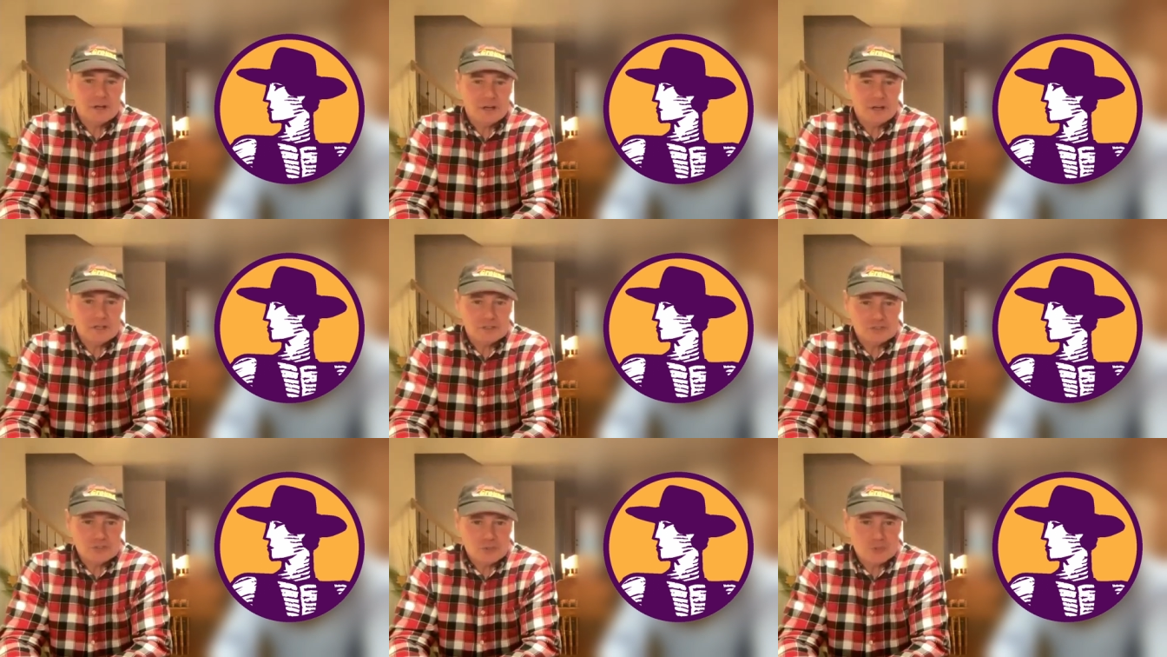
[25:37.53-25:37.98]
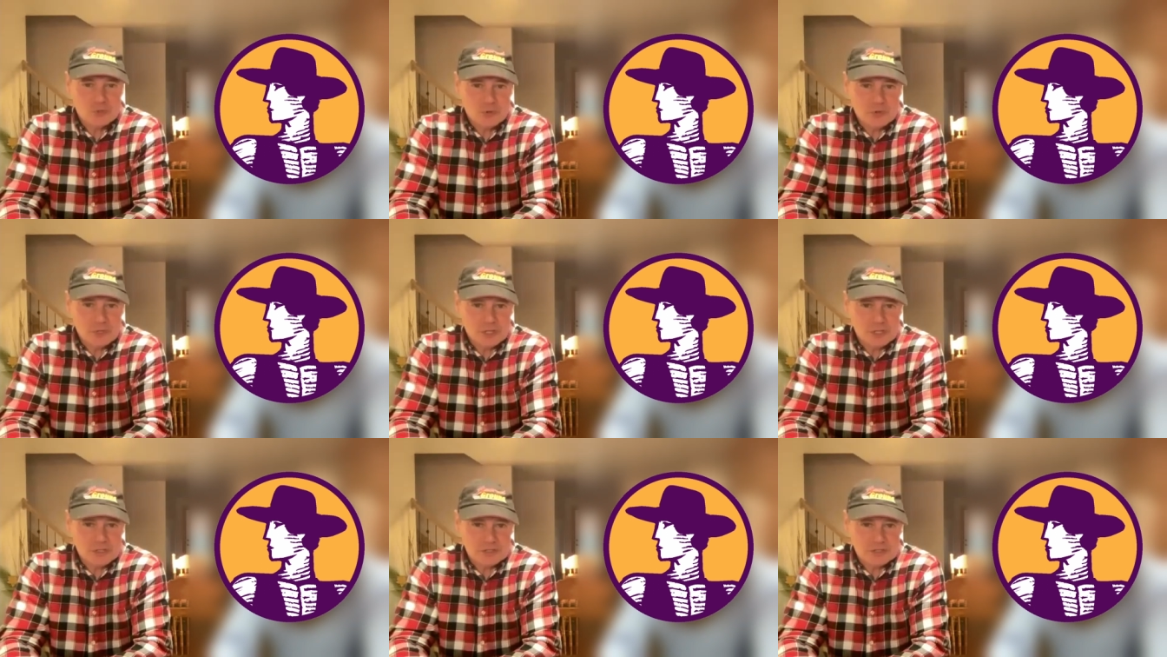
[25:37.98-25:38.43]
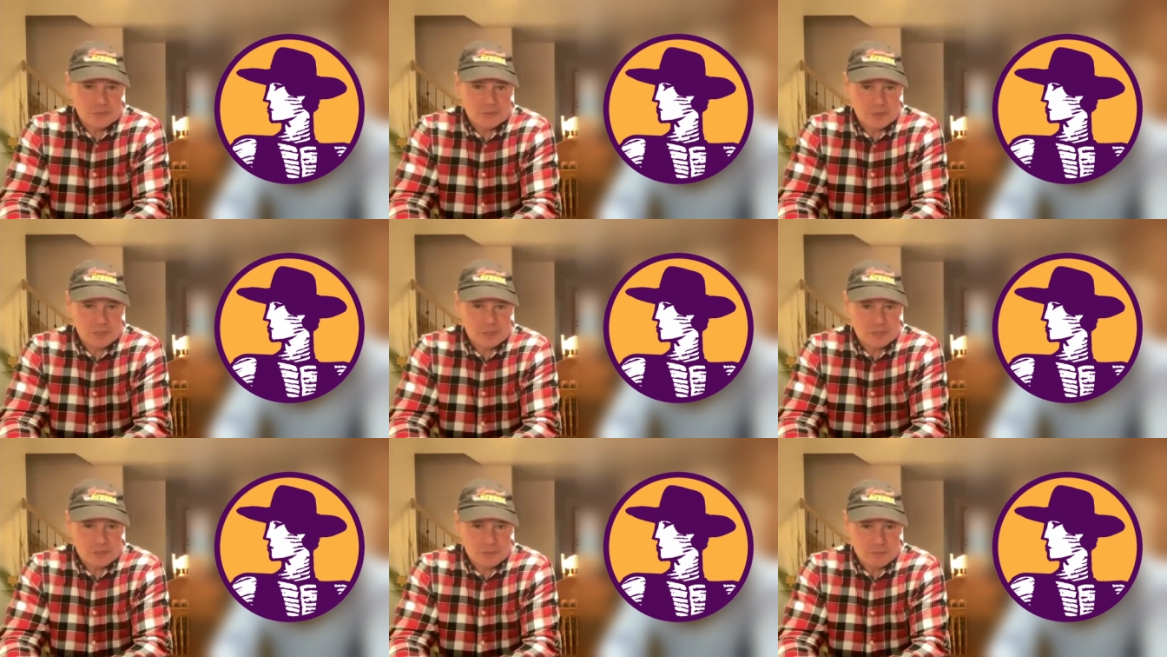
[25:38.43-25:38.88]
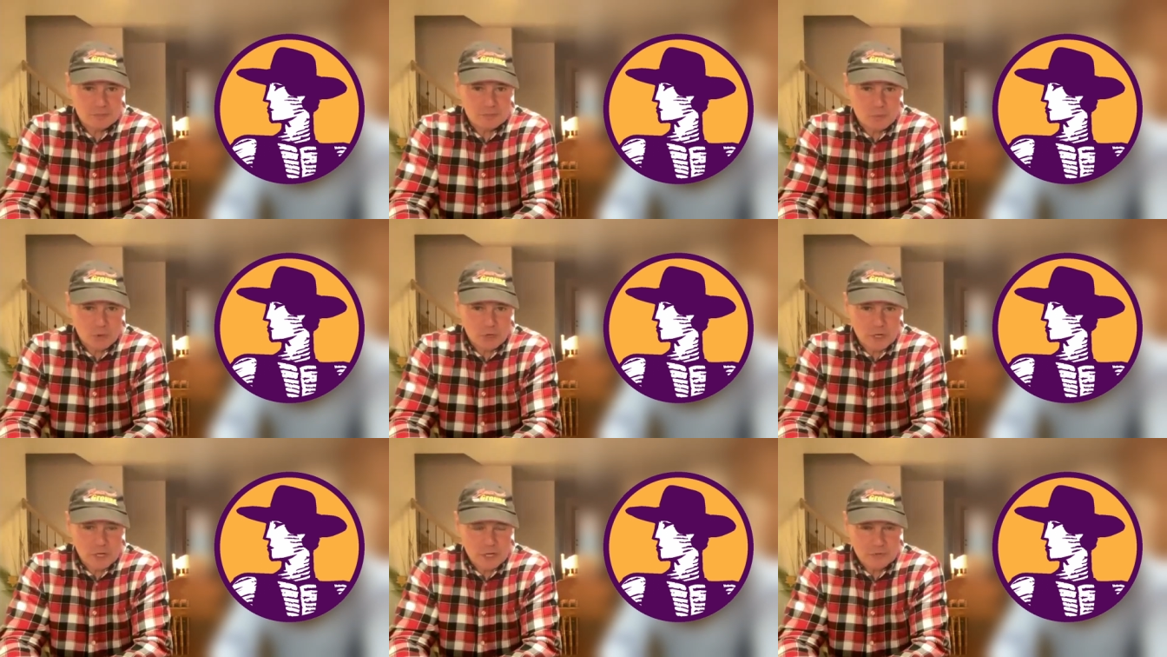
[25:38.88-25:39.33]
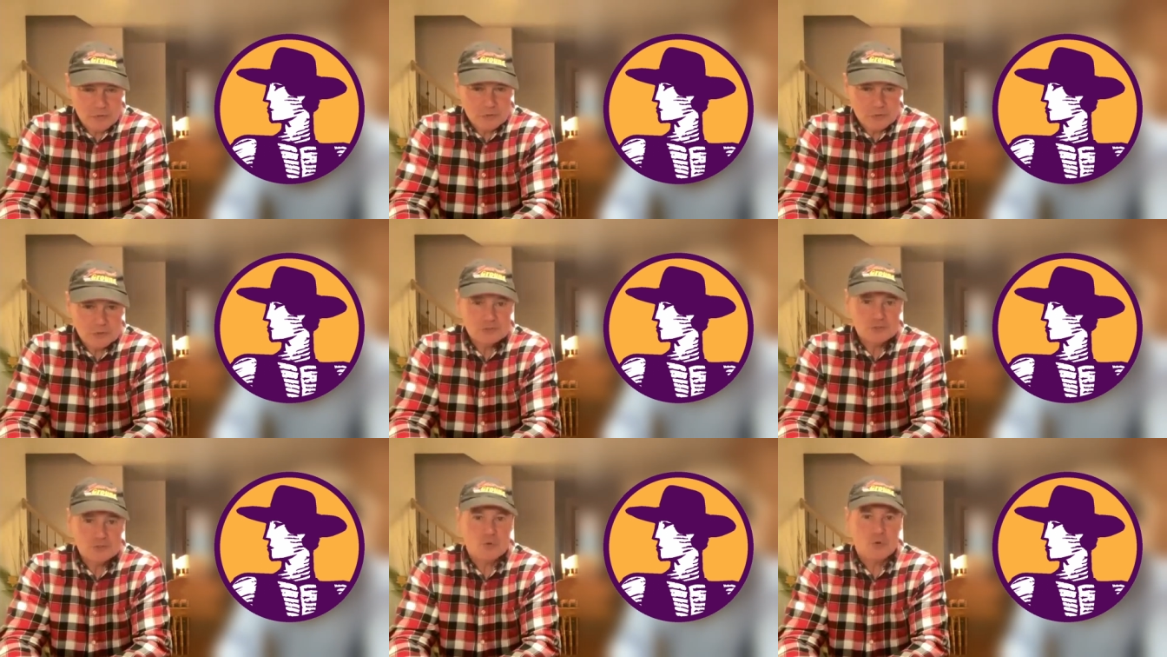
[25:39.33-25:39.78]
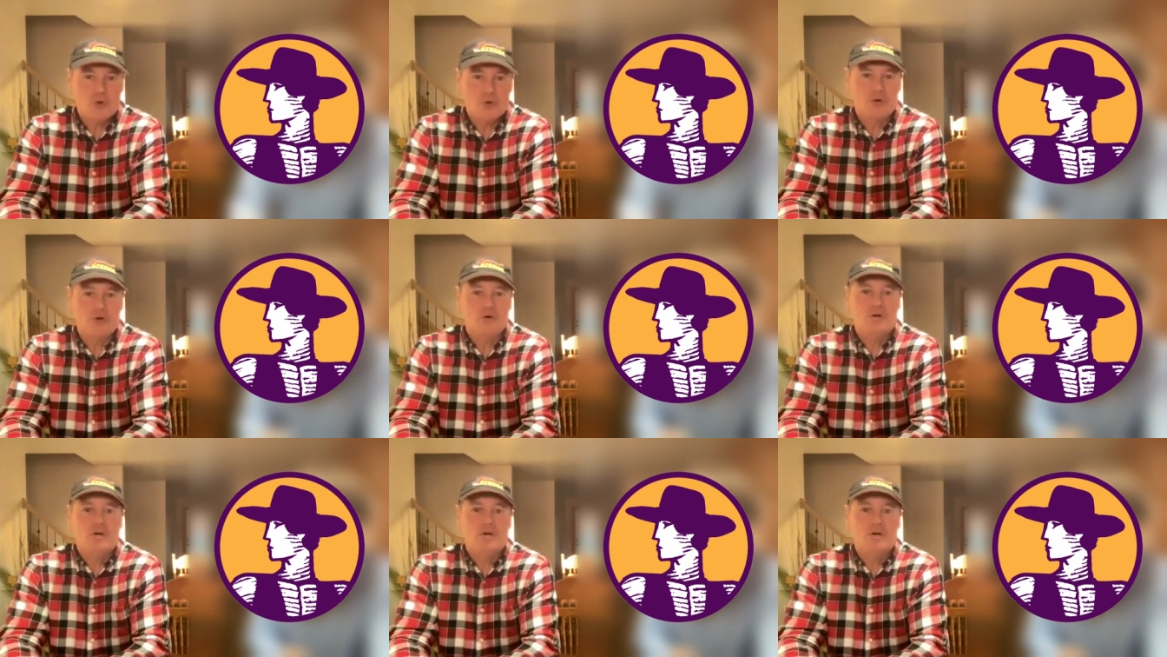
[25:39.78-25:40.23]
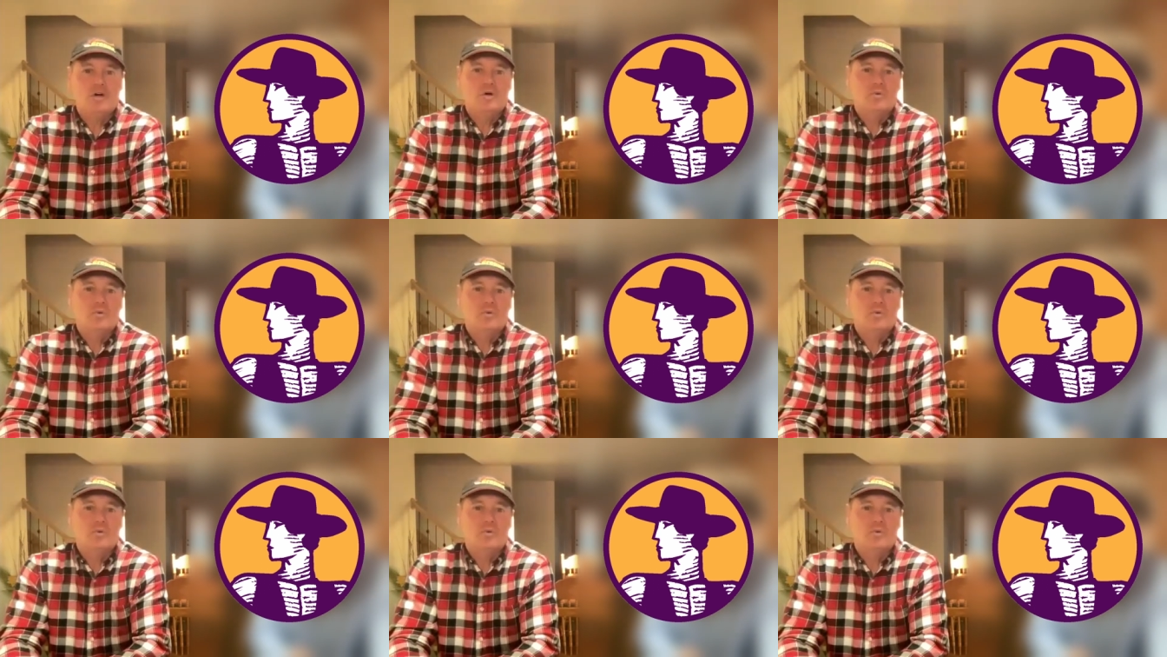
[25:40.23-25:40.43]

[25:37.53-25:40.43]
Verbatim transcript: a soil that is a more healthier soil.